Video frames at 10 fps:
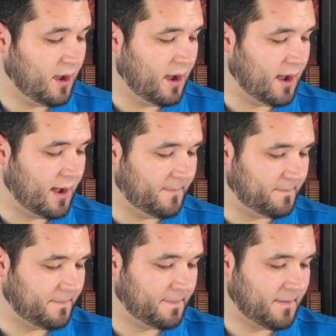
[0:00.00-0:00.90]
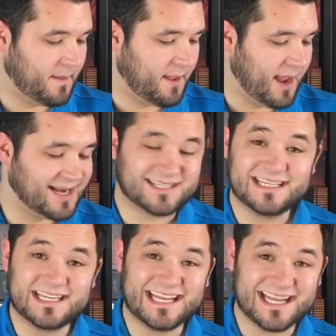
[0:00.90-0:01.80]
And it's
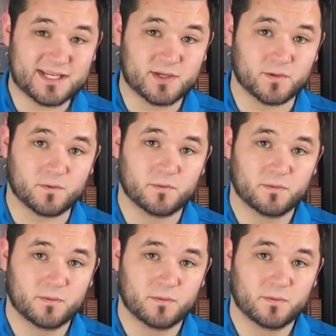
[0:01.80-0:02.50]
easy to get to.